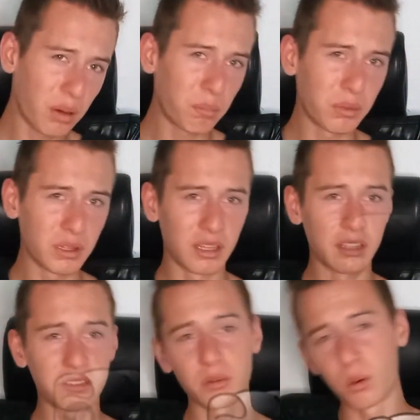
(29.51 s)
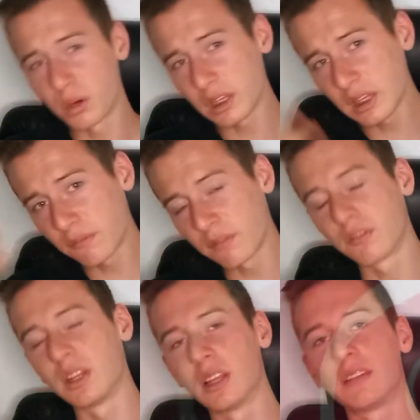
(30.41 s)
Puppy Linux, or even
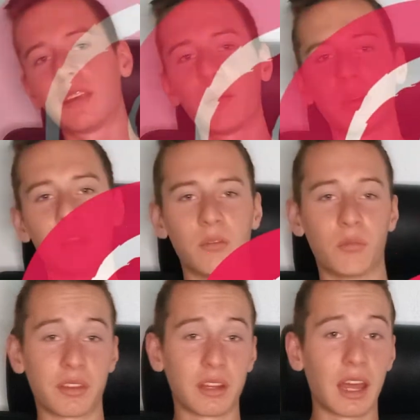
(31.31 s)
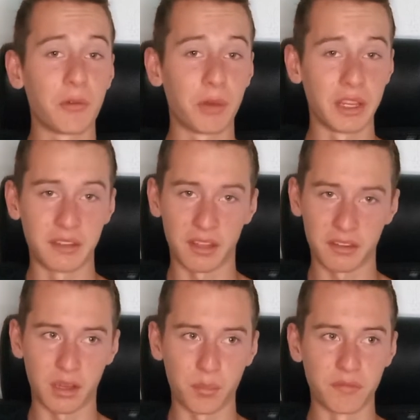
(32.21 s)
vanilla Debian with a lightweight
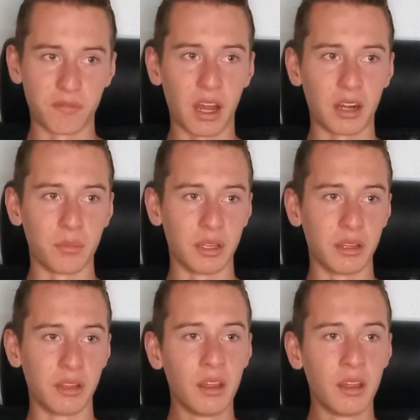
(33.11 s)
desktop environment.